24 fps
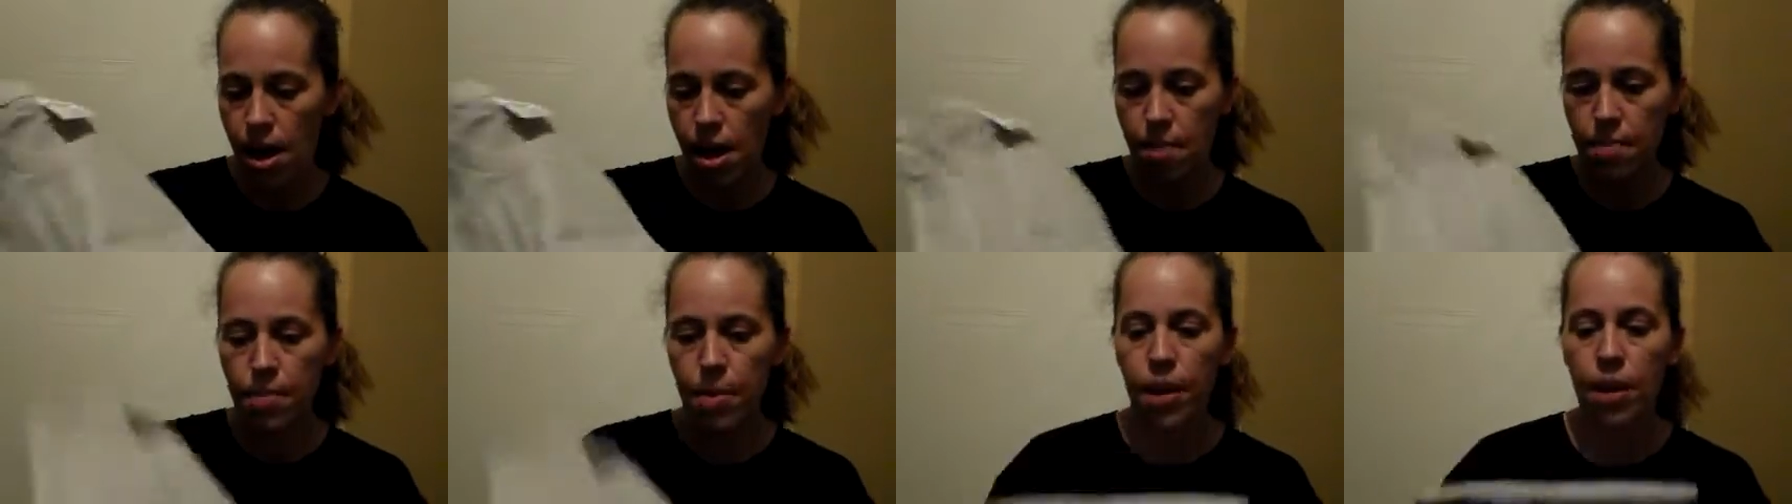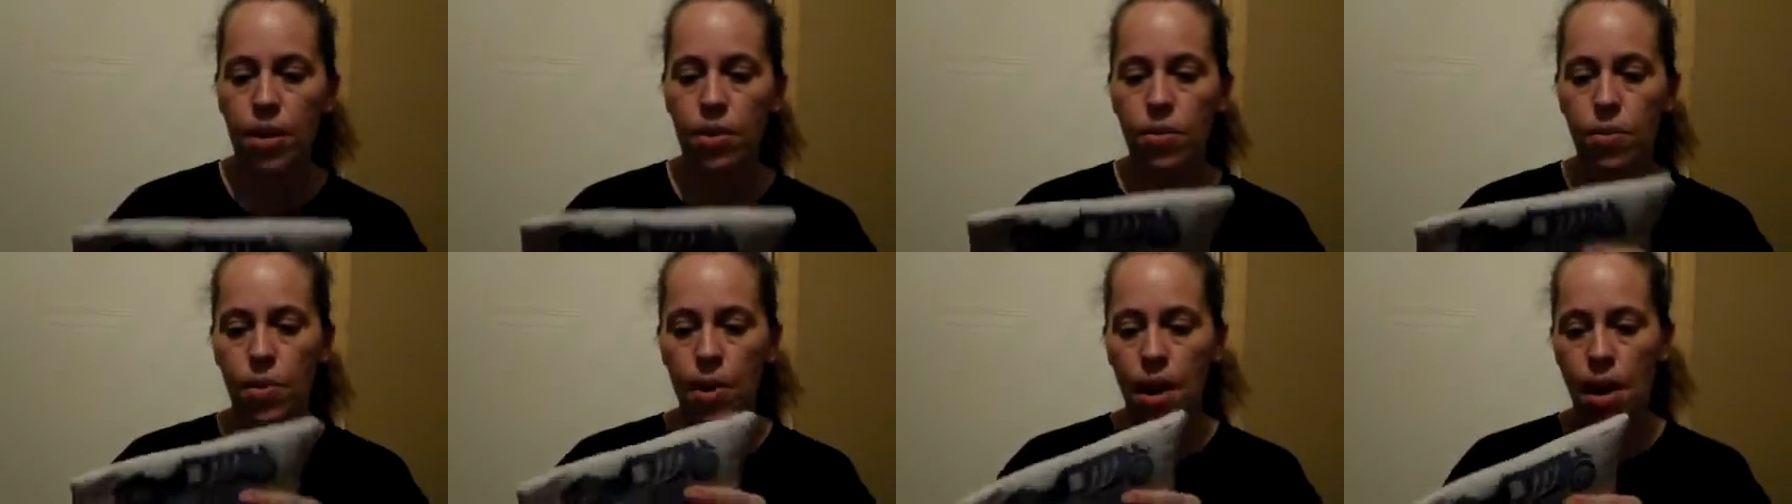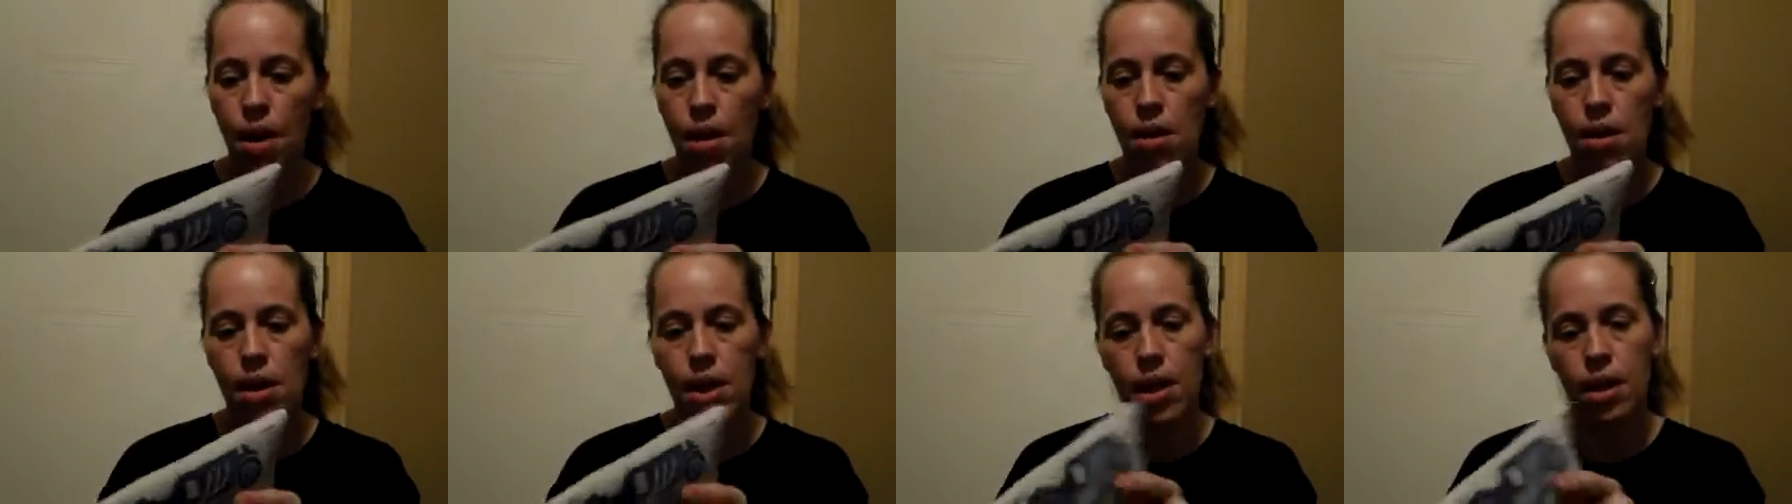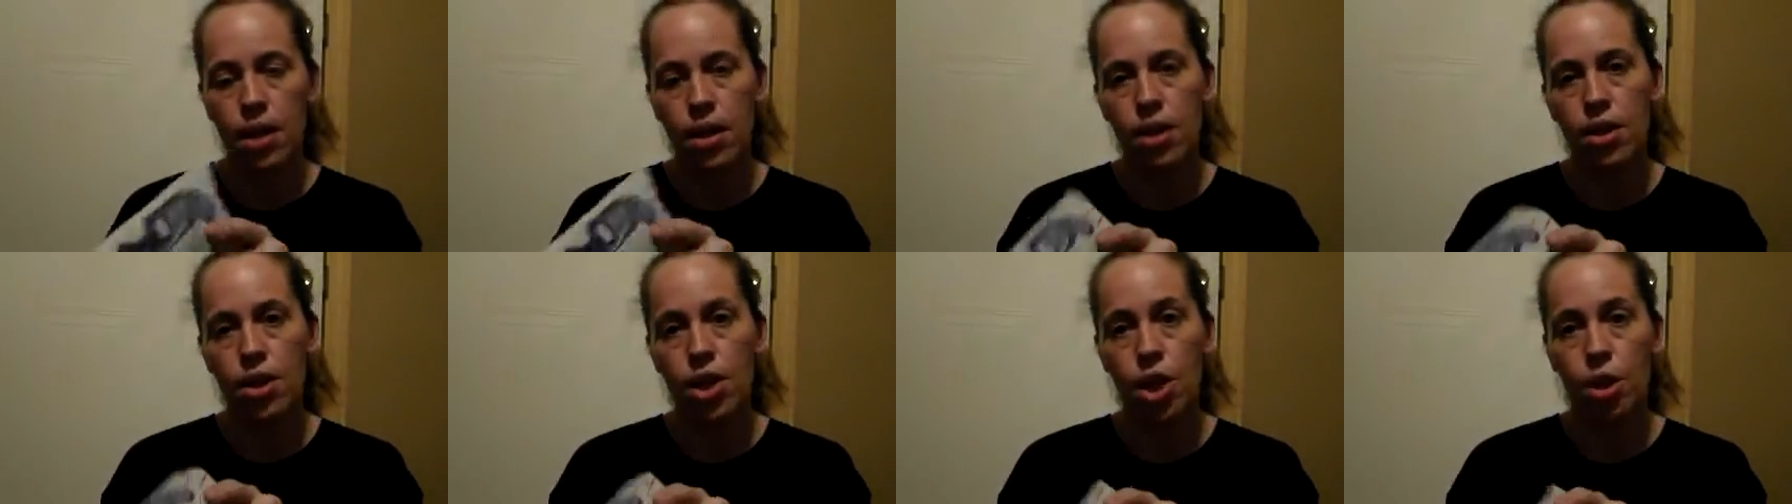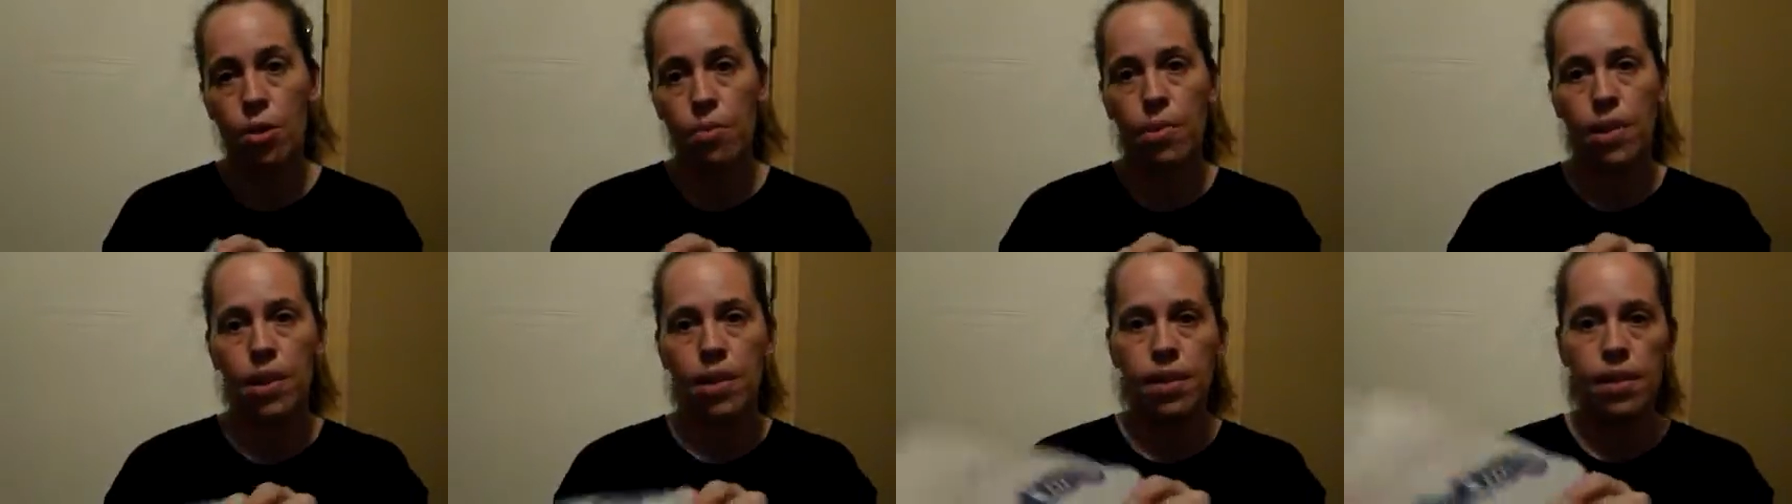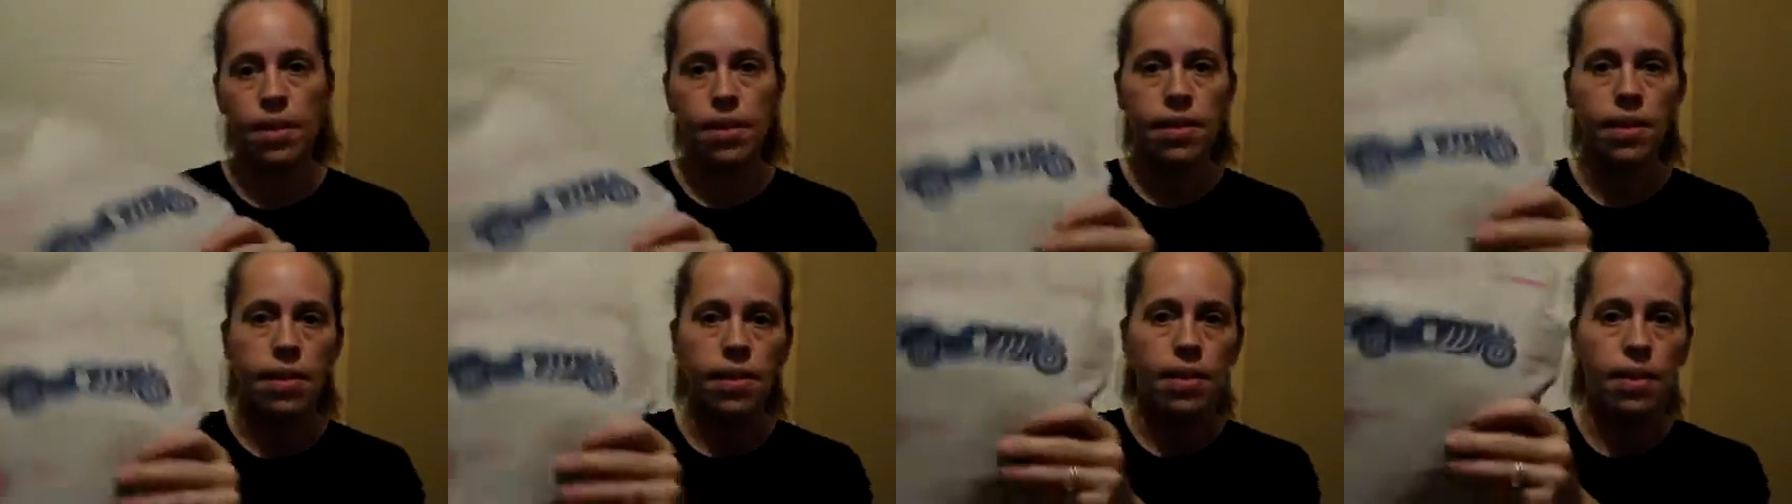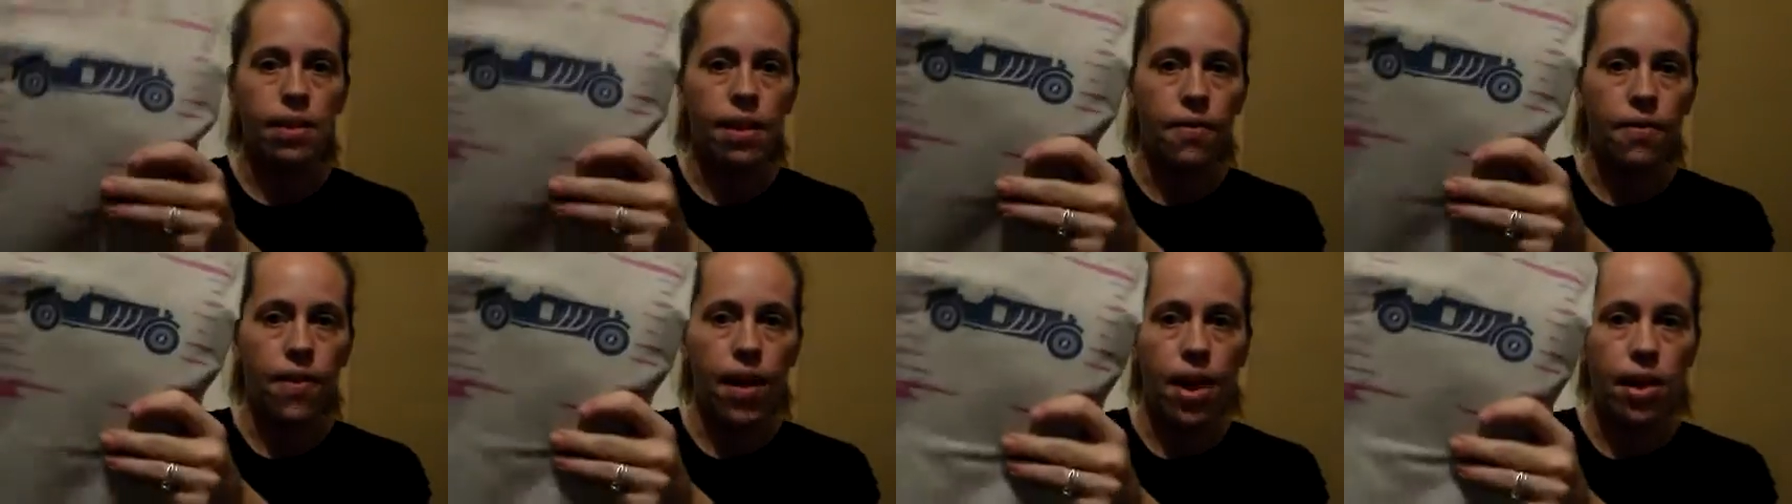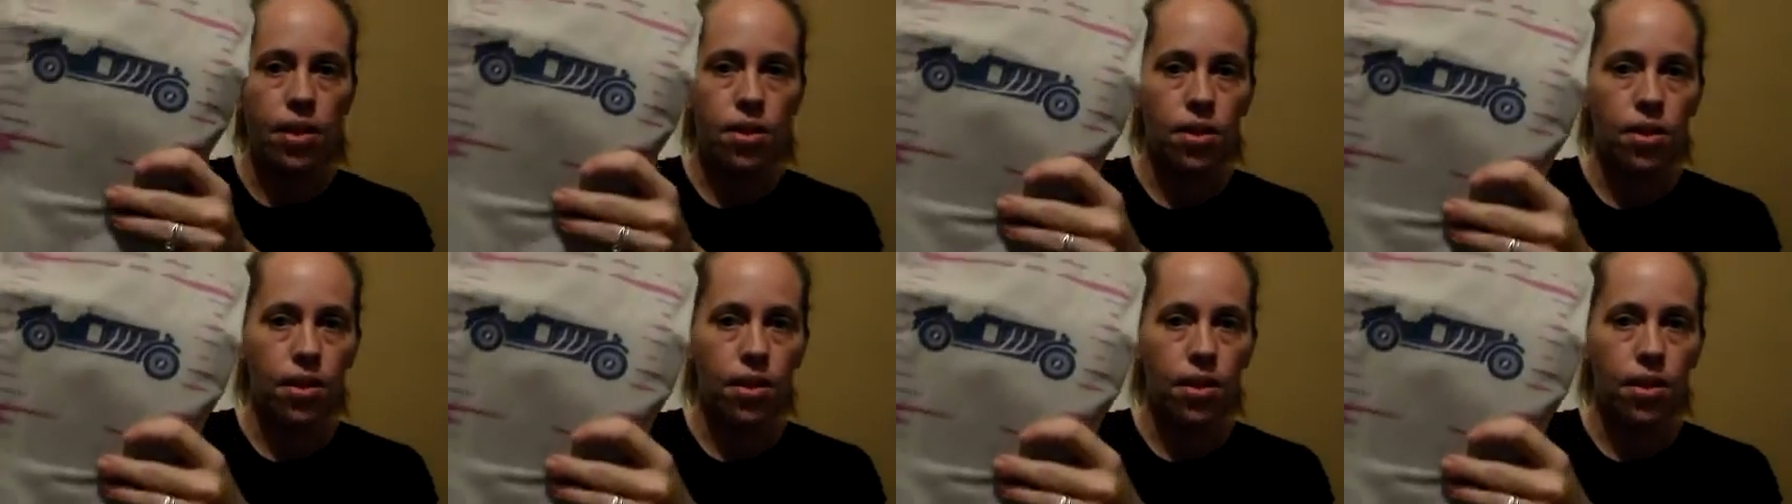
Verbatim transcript: And because we are in the tow business and stuff,